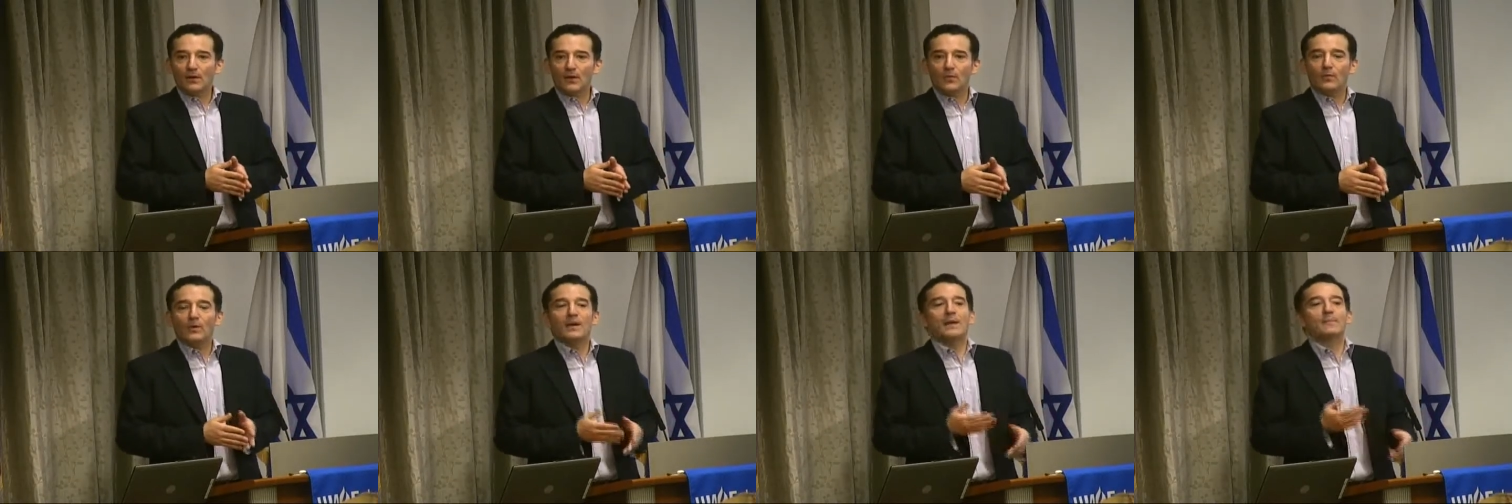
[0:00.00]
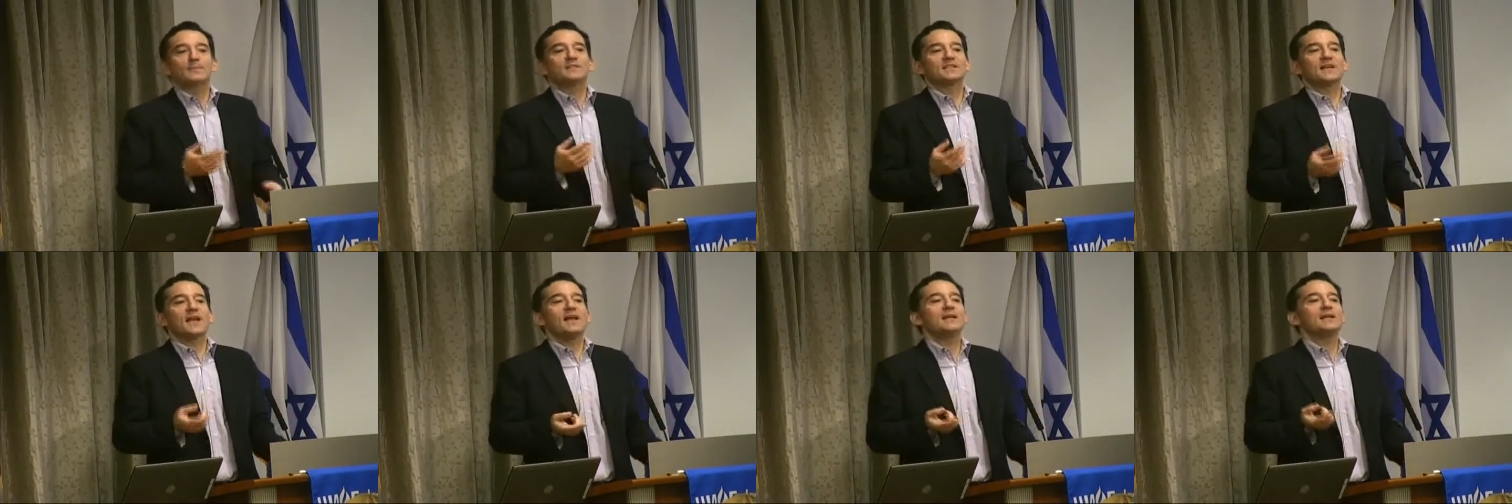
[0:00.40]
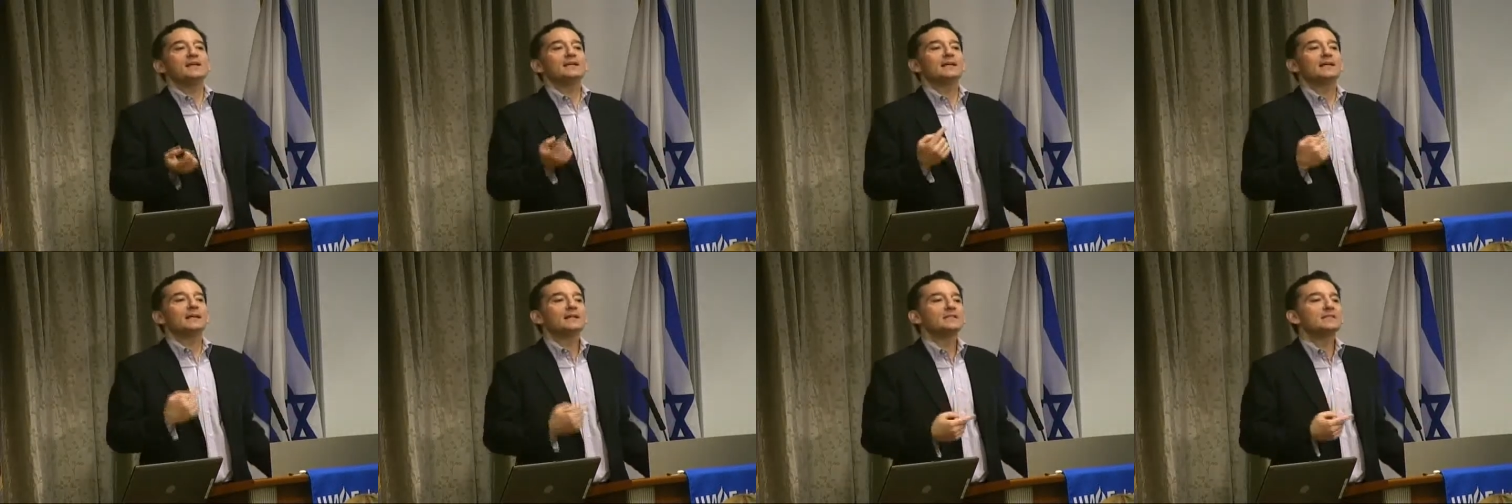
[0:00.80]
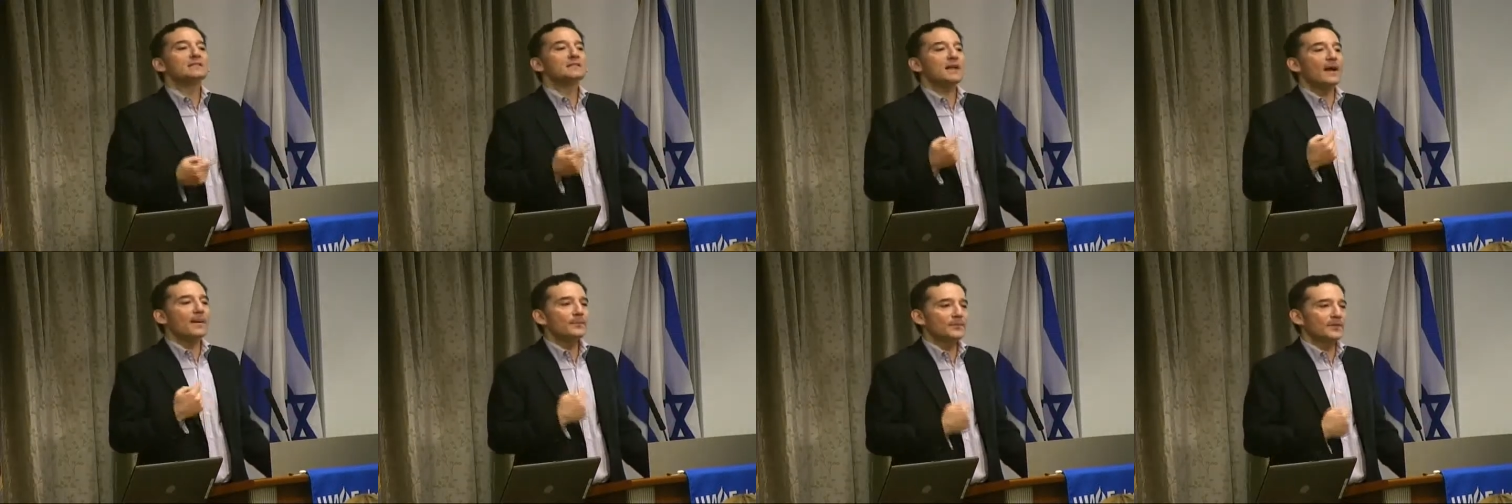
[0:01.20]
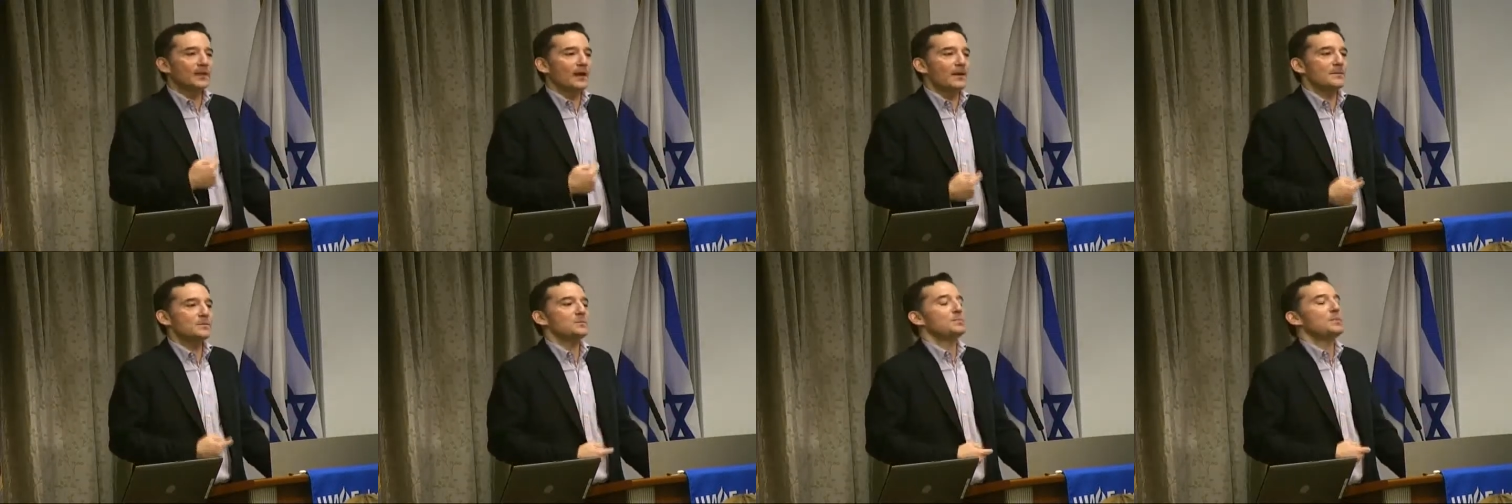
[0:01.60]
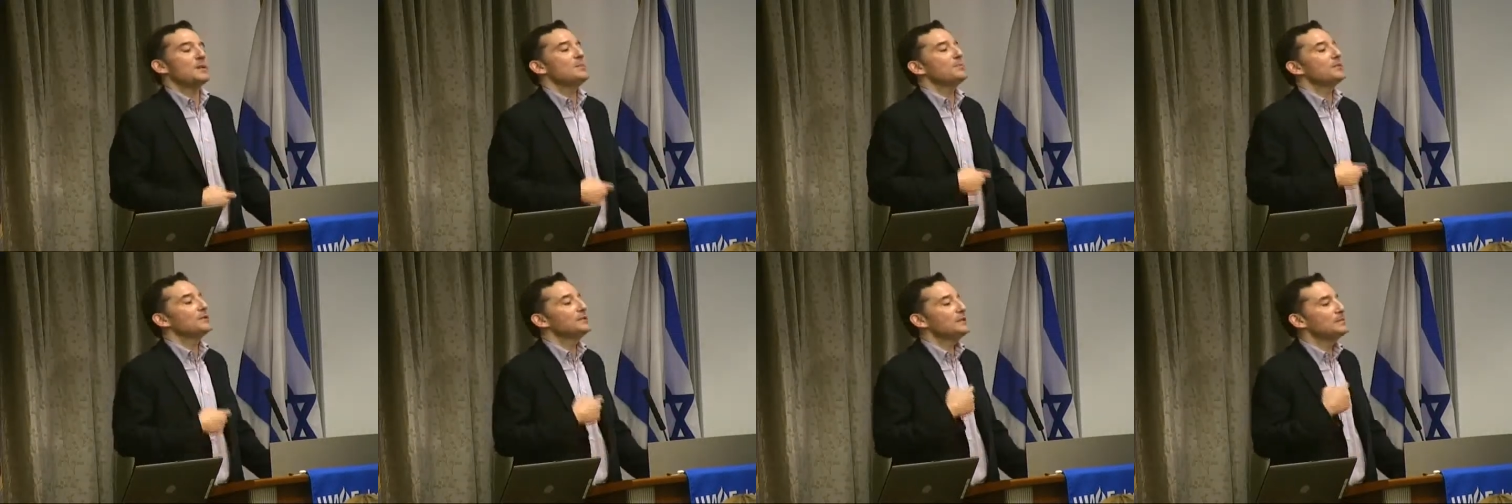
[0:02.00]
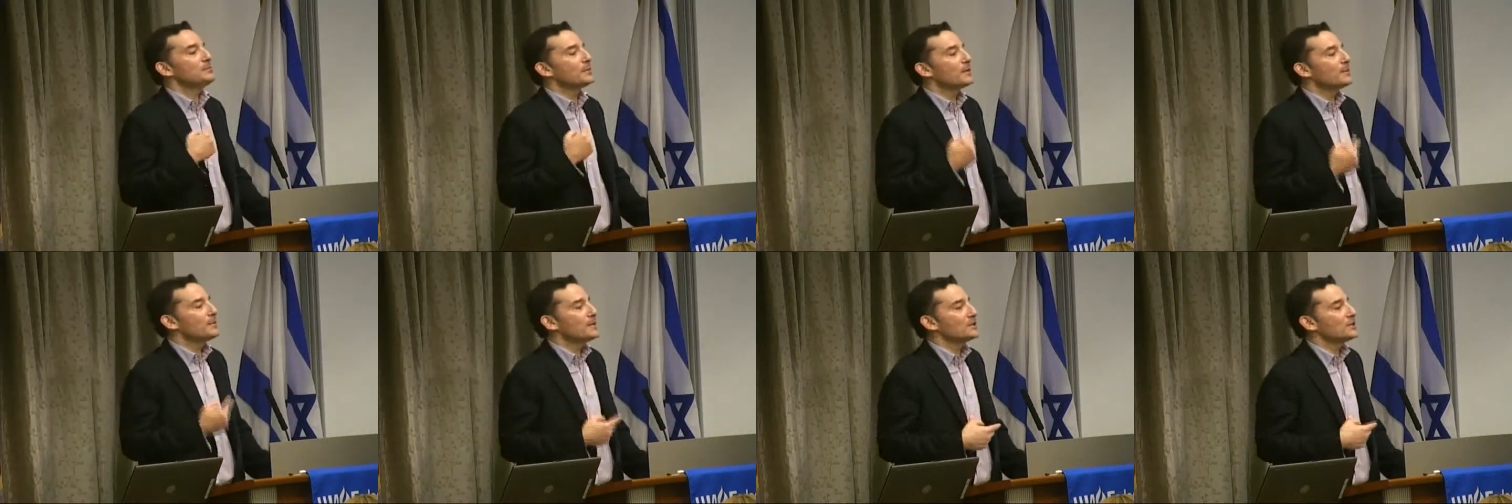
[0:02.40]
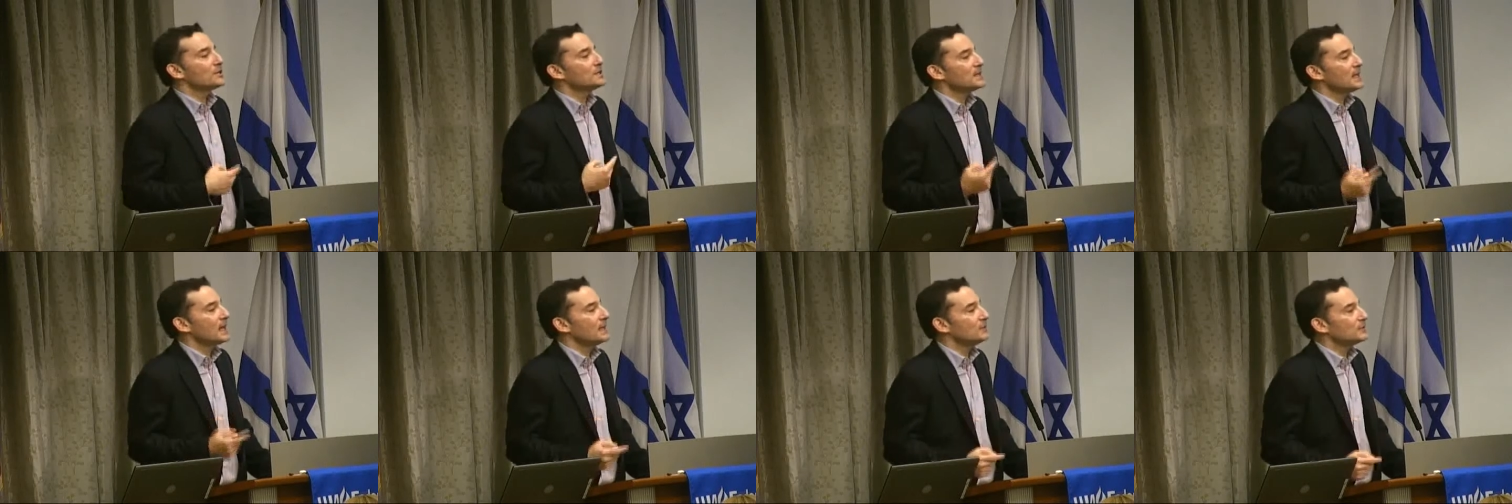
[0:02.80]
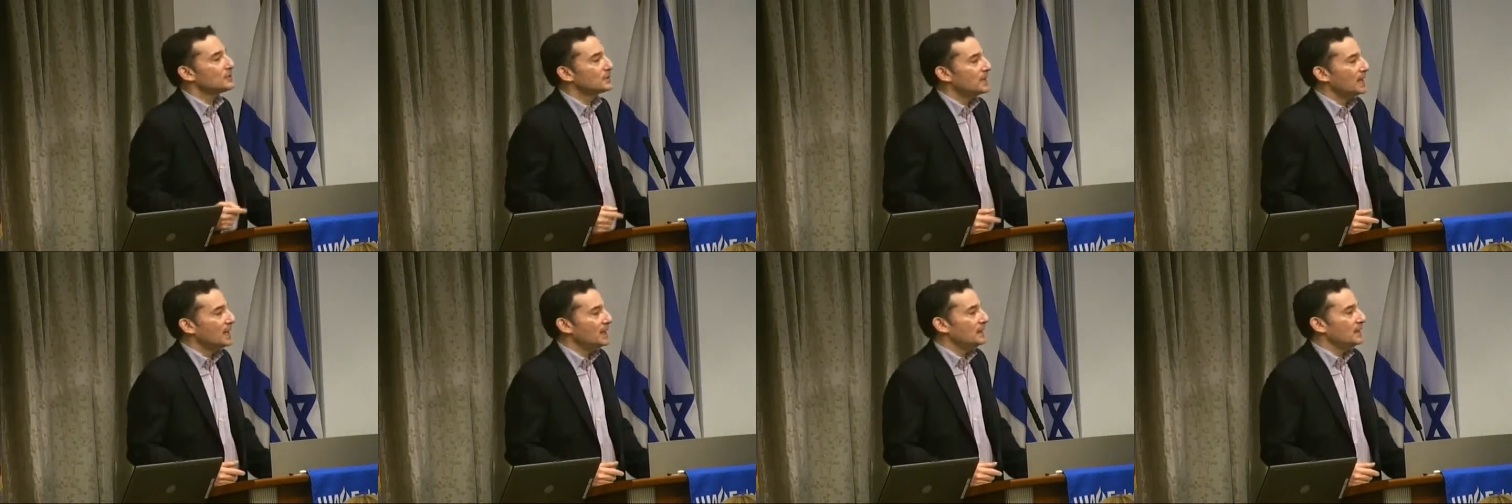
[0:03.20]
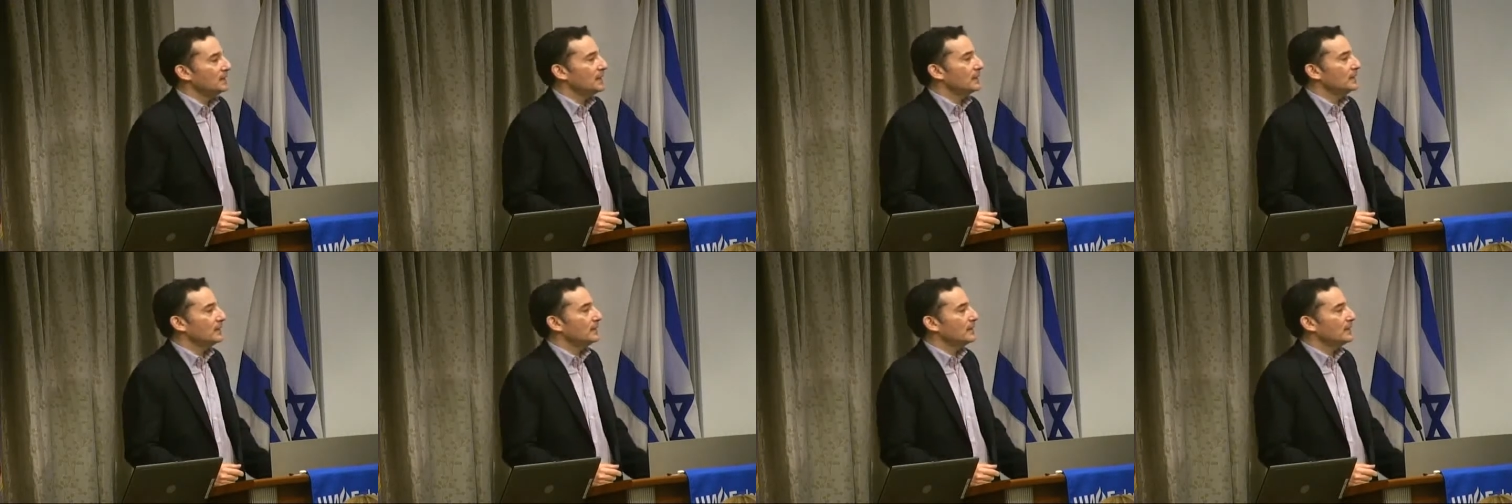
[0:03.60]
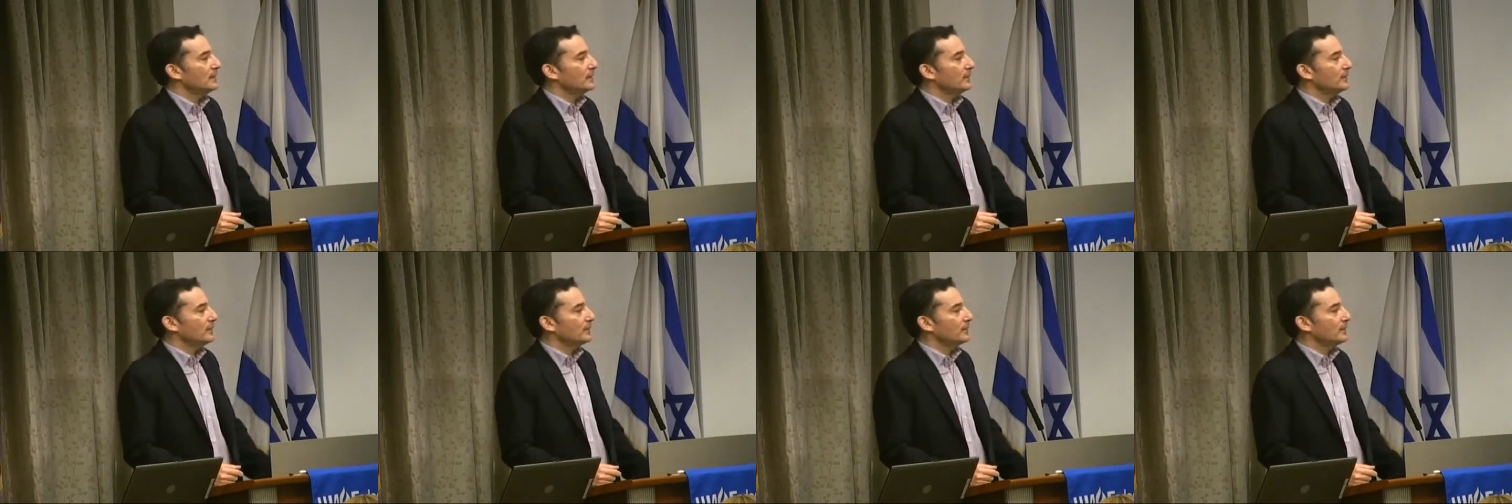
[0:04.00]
What I'm saying is sometimes people need permission to entertain an idea.